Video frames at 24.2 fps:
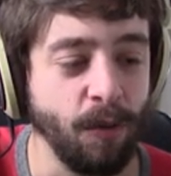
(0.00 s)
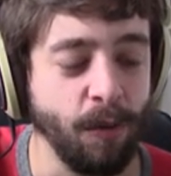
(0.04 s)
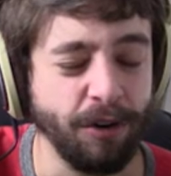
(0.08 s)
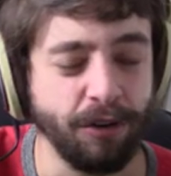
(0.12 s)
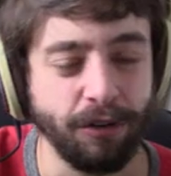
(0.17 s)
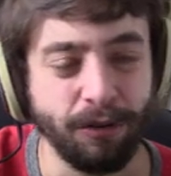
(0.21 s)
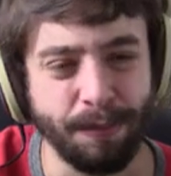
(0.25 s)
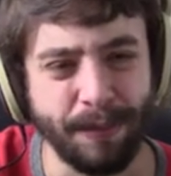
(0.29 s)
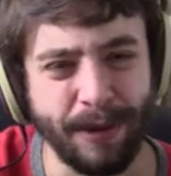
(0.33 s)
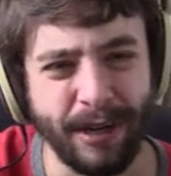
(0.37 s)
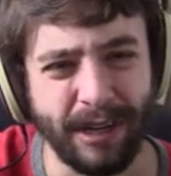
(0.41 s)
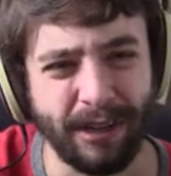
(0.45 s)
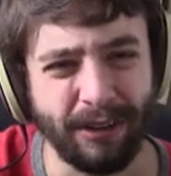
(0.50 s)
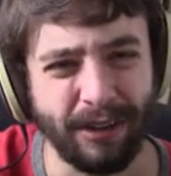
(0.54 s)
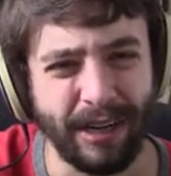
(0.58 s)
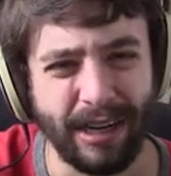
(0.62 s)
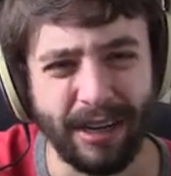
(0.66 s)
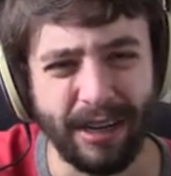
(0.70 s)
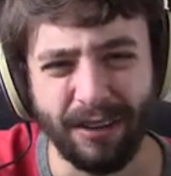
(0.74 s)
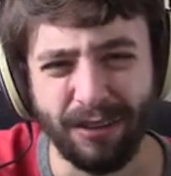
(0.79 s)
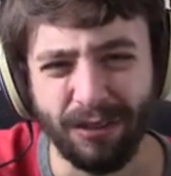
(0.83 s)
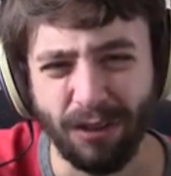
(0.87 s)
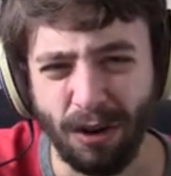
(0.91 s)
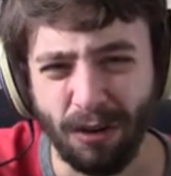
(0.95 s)
which is being
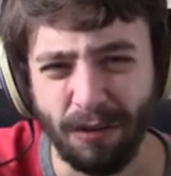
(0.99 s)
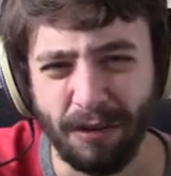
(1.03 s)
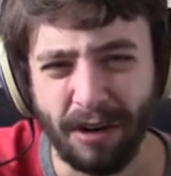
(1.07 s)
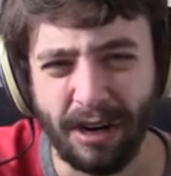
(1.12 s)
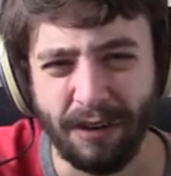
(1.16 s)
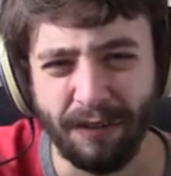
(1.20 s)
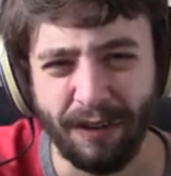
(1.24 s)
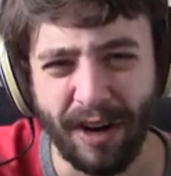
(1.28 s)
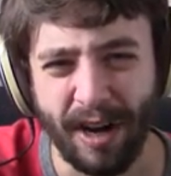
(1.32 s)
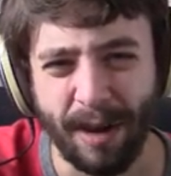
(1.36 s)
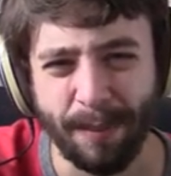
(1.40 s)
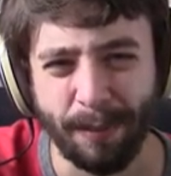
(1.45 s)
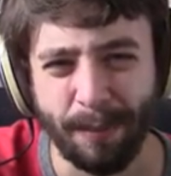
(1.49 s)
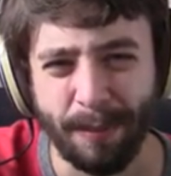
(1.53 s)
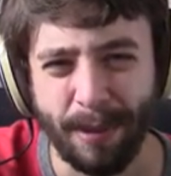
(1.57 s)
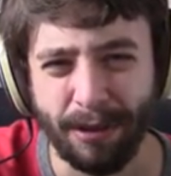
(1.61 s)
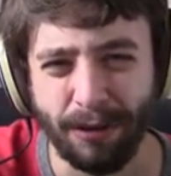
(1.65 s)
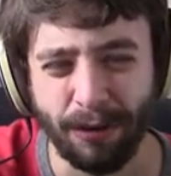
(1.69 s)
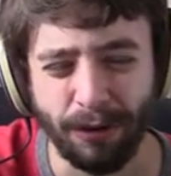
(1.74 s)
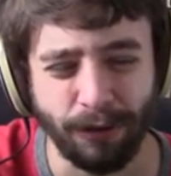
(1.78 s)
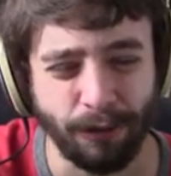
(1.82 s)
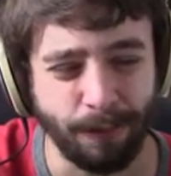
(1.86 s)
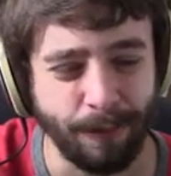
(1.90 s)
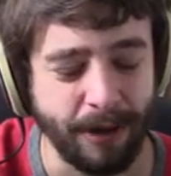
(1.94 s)
is already
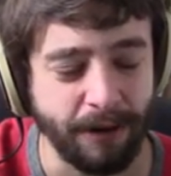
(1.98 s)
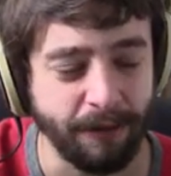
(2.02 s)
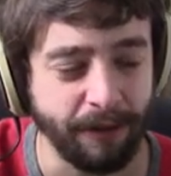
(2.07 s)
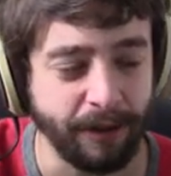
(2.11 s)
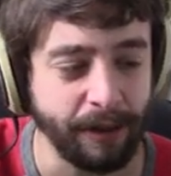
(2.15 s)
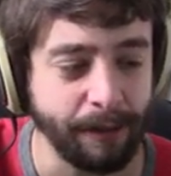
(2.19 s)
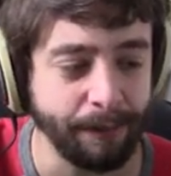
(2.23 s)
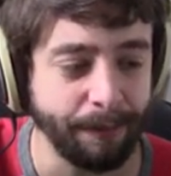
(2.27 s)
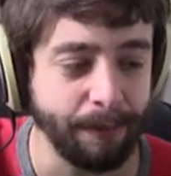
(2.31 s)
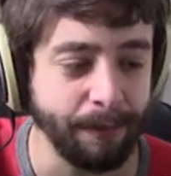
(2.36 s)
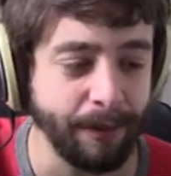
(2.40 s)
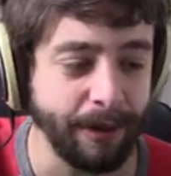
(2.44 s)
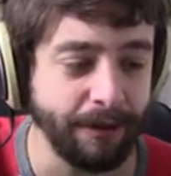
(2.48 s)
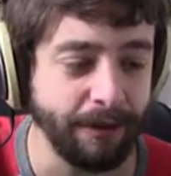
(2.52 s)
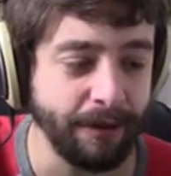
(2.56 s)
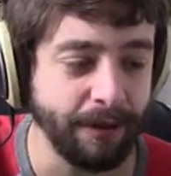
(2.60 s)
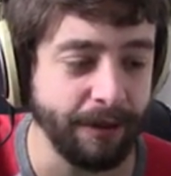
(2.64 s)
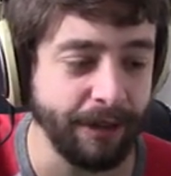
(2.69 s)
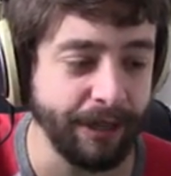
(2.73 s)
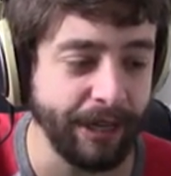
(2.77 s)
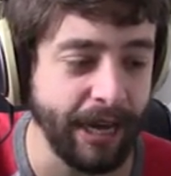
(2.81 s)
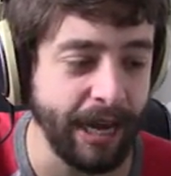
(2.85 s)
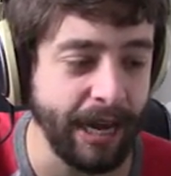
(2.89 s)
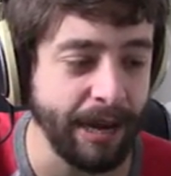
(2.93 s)
re-implemented or is being re-implemented in
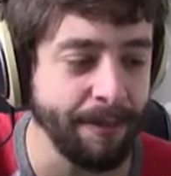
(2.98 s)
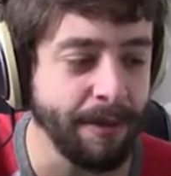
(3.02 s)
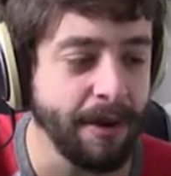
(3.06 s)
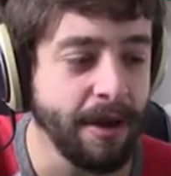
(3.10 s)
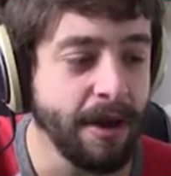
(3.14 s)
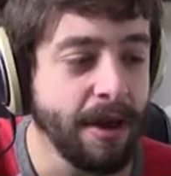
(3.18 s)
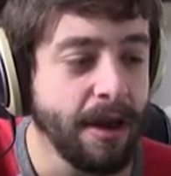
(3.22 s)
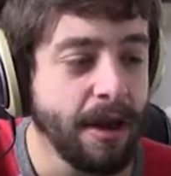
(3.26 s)
the game,